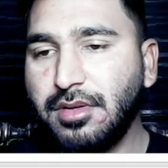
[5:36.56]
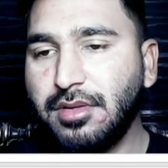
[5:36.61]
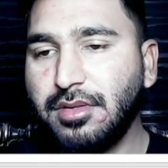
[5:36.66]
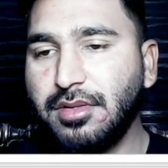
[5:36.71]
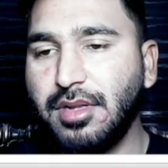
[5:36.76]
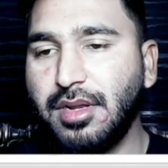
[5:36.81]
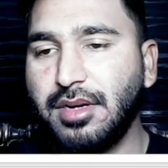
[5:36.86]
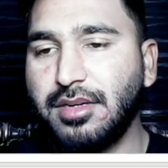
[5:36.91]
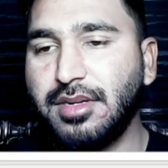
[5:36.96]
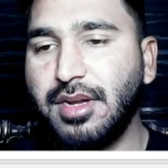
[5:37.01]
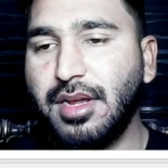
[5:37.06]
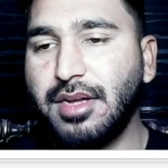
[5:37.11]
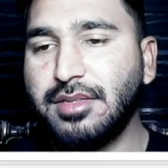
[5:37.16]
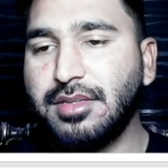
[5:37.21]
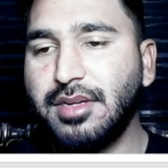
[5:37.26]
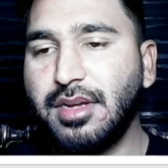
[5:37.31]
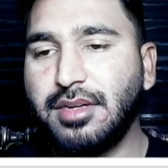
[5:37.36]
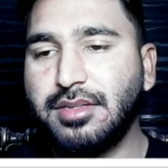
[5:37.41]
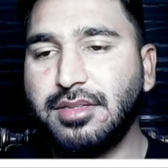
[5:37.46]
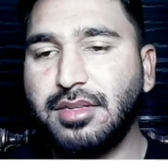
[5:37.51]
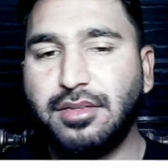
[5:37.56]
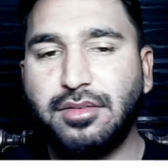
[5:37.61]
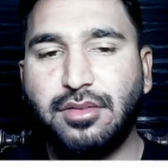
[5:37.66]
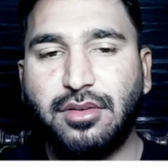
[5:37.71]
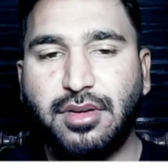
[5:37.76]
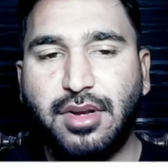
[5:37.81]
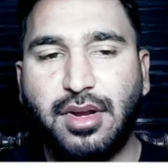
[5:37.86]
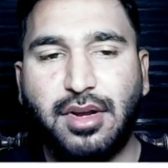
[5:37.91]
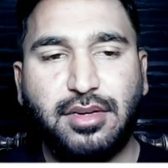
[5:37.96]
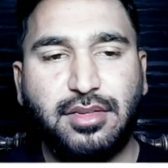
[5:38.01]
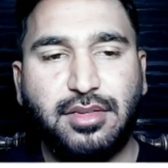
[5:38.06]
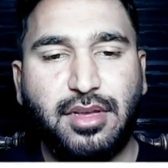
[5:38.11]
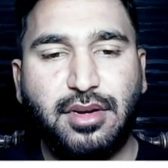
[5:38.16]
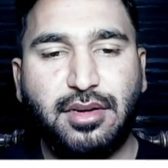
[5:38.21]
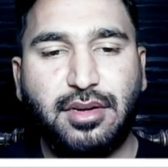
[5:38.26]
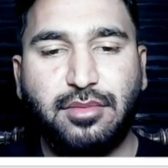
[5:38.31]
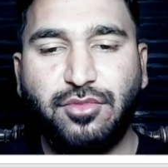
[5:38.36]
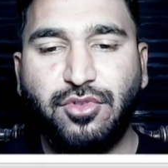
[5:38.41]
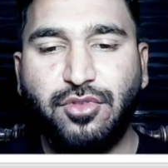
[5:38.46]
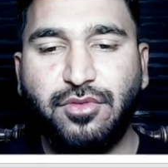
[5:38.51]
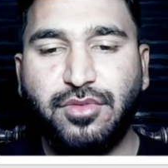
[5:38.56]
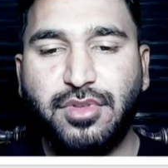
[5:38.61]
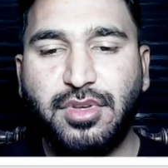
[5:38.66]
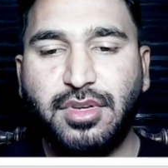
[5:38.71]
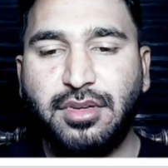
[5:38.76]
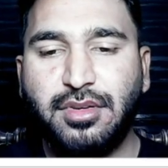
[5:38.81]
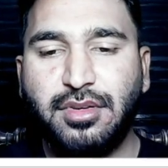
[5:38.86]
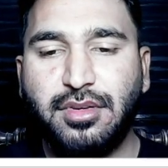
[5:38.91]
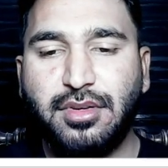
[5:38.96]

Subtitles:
and then remove the